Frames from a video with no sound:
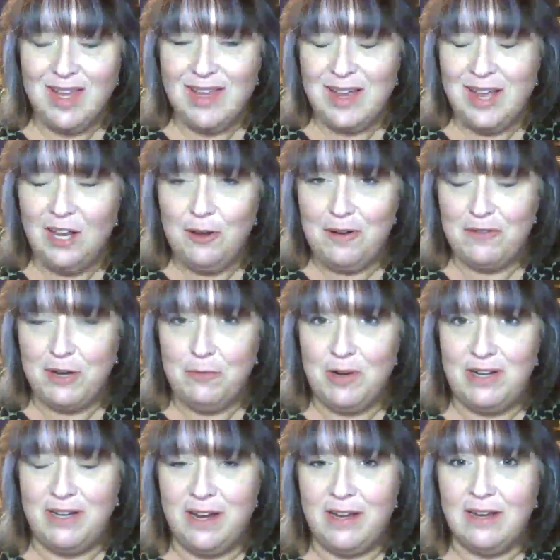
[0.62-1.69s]
Hello,
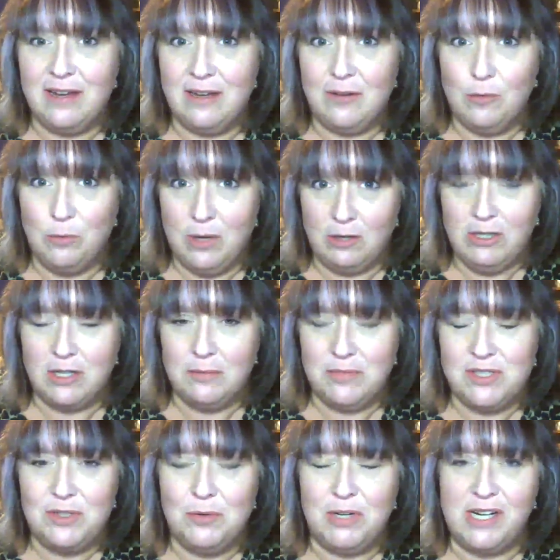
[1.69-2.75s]
everyone, and welcome
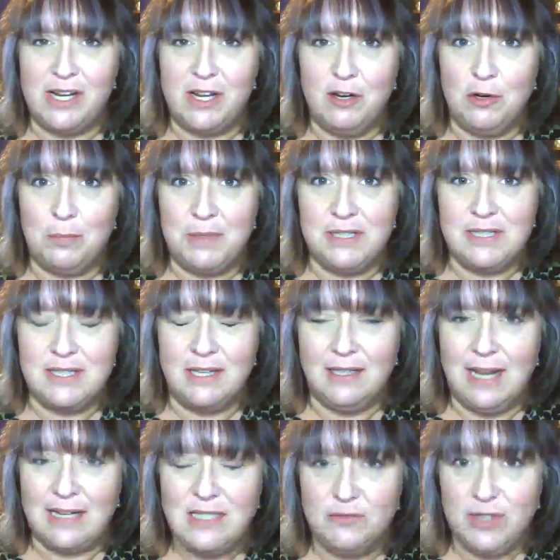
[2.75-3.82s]
to what I hope is the
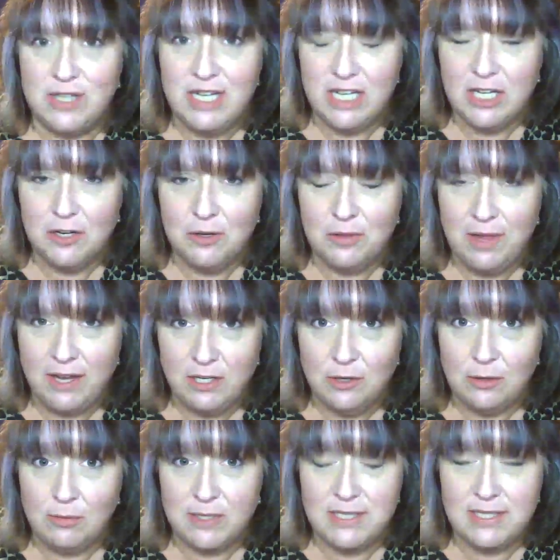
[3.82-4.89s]
last video that
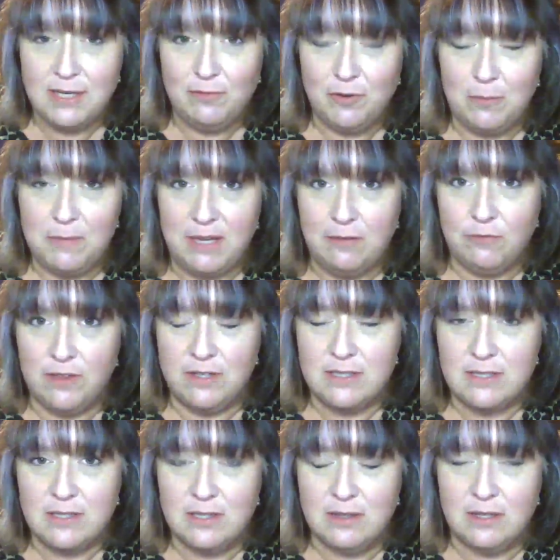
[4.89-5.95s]
you'll receive from me for
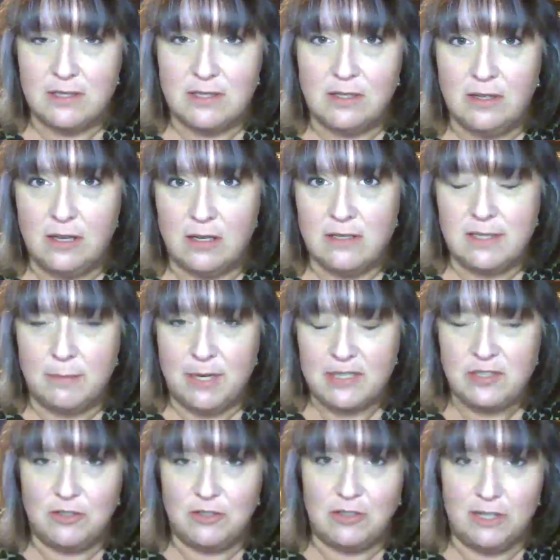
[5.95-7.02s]
this
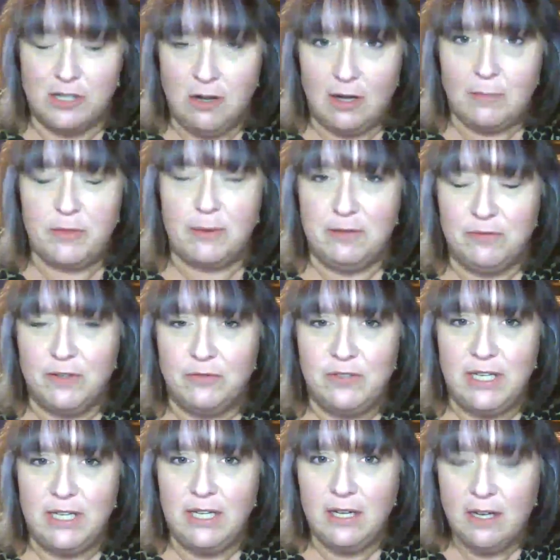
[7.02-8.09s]
semester in COM
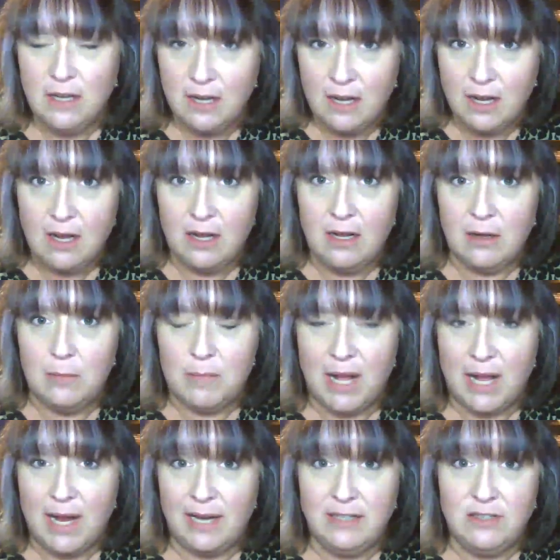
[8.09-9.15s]
350.
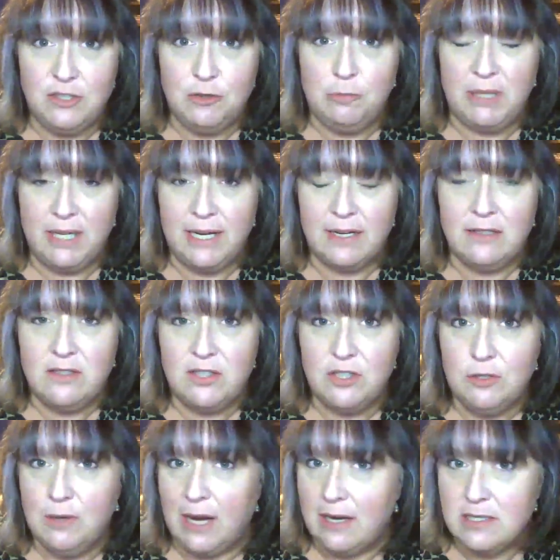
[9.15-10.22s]
I do plan
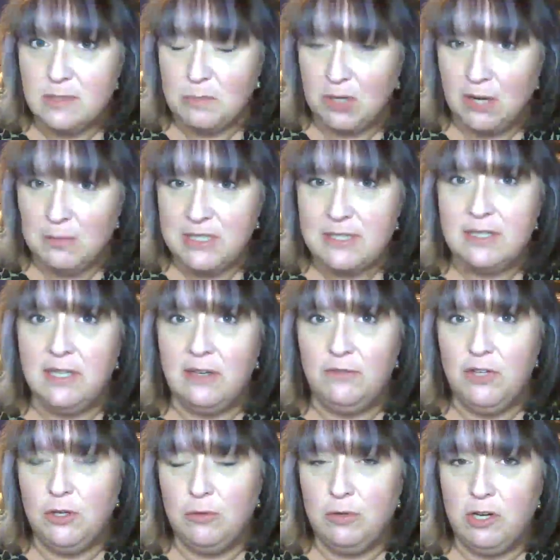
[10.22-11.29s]
to, as promised, give
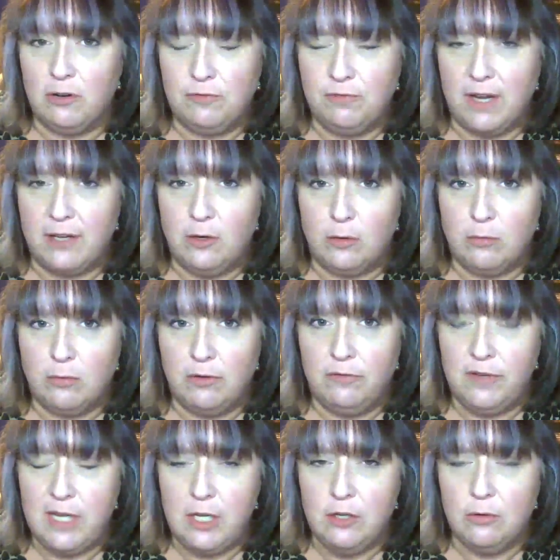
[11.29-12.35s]
you your final
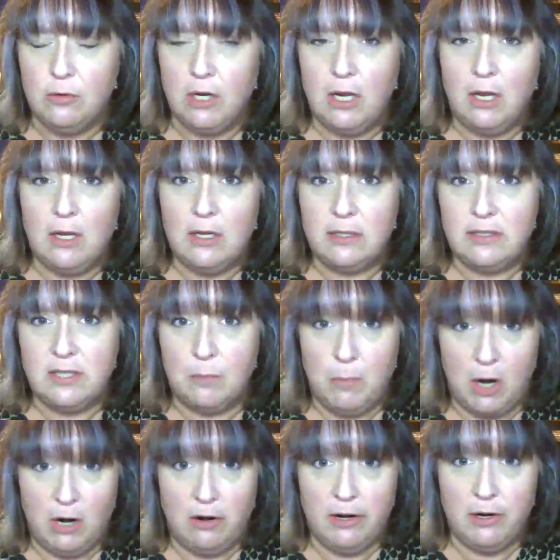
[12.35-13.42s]
review
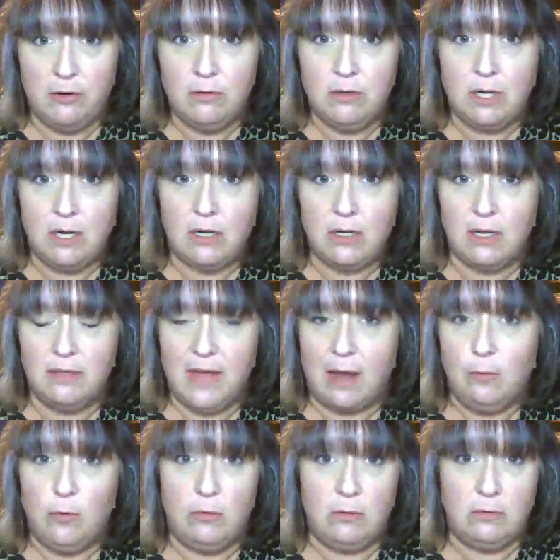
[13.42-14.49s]
tomorrow.
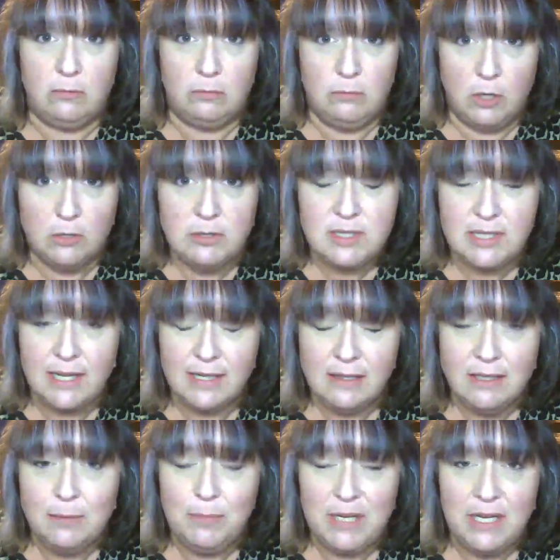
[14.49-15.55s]
That will most
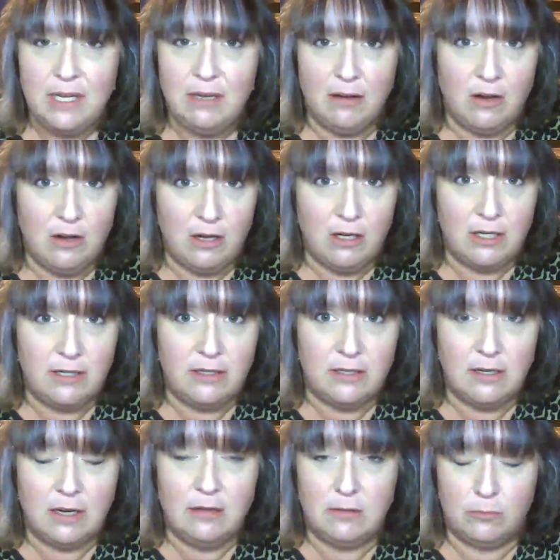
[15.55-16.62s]
likely be
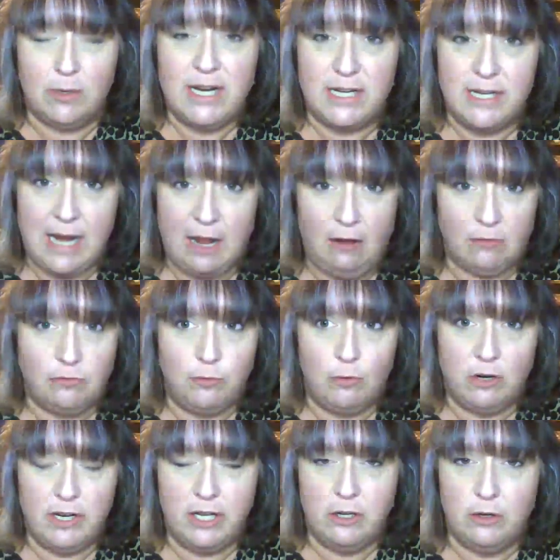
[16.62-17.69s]
on written out
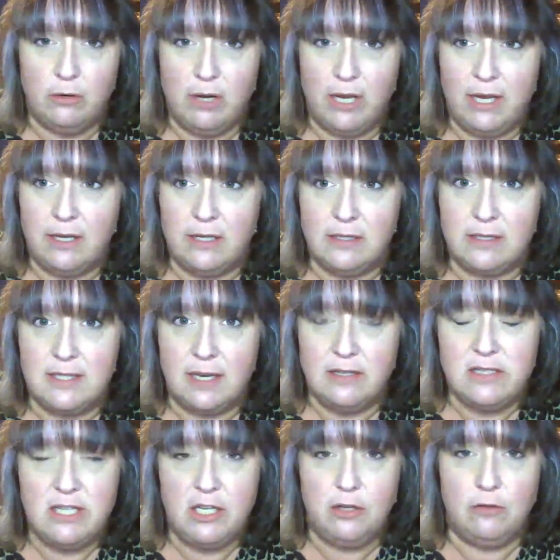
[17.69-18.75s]
for you and sent
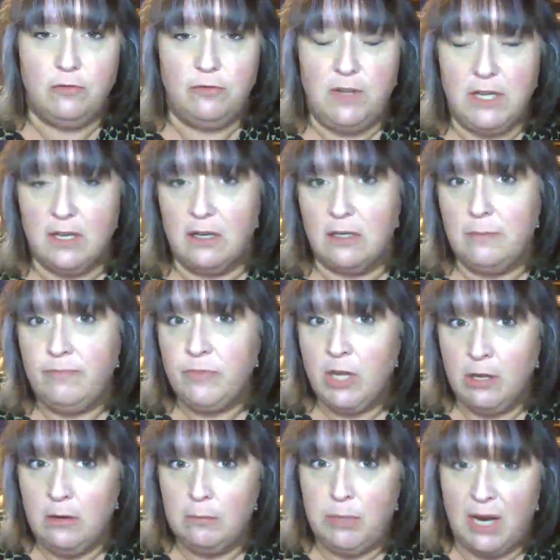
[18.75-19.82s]
to you via
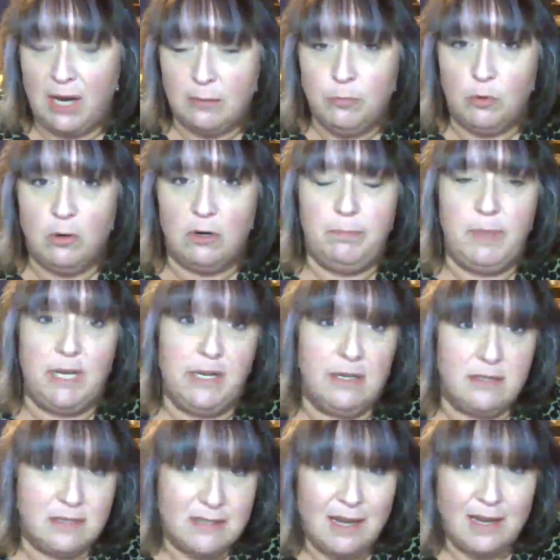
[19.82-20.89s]
Blackboard
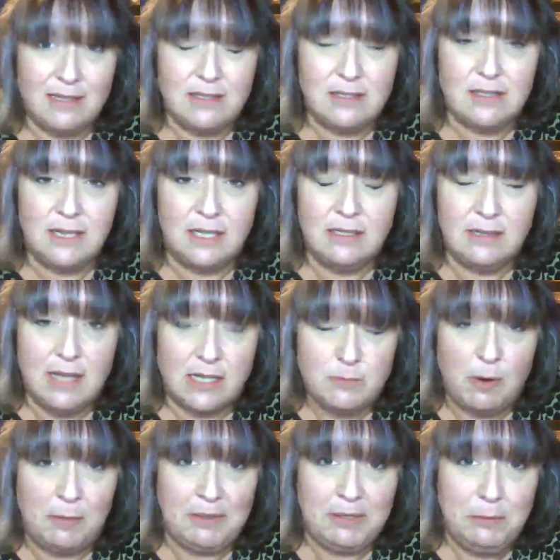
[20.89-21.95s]
because that's
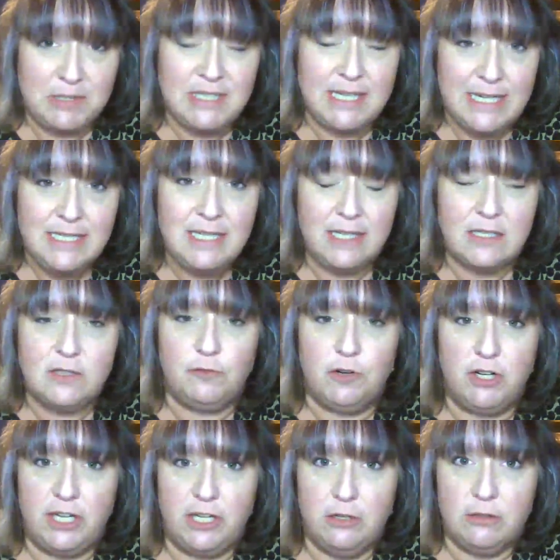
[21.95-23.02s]
probably what's easiest for
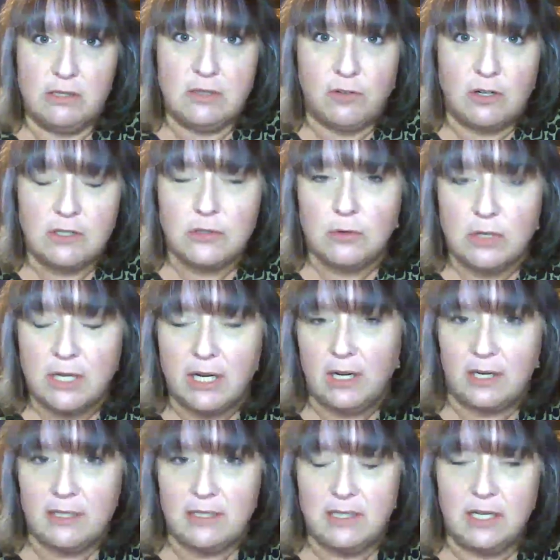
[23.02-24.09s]
you as far as
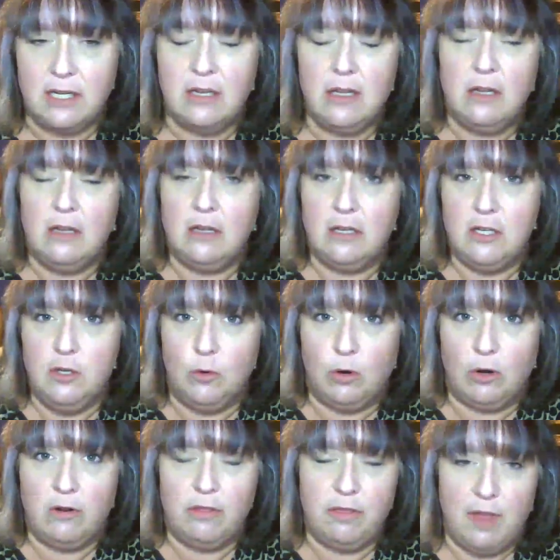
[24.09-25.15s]
organizing
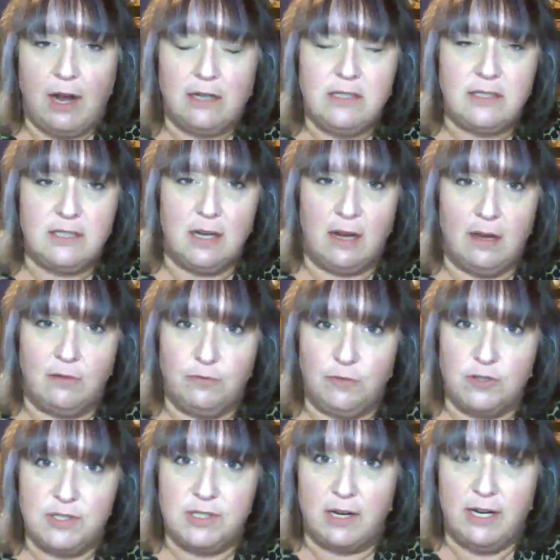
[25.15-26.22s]
your thoughts
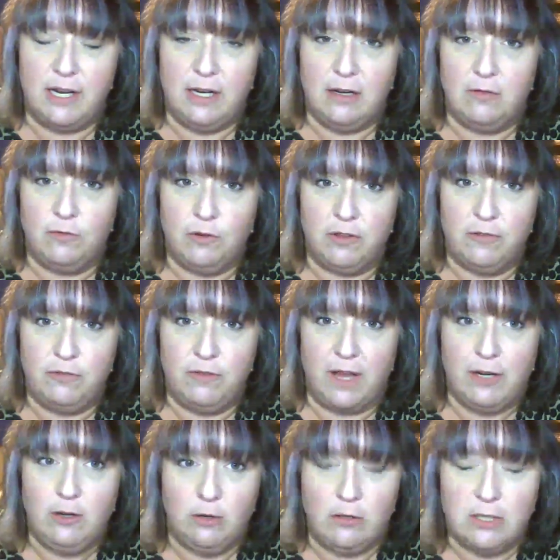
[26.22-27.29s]
for studying for the
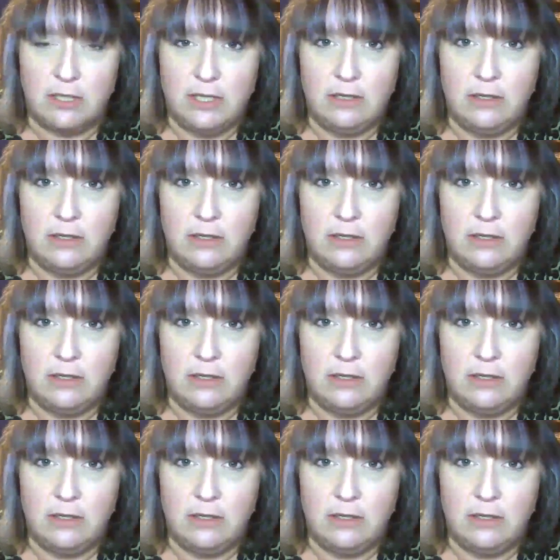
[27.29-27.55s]
final.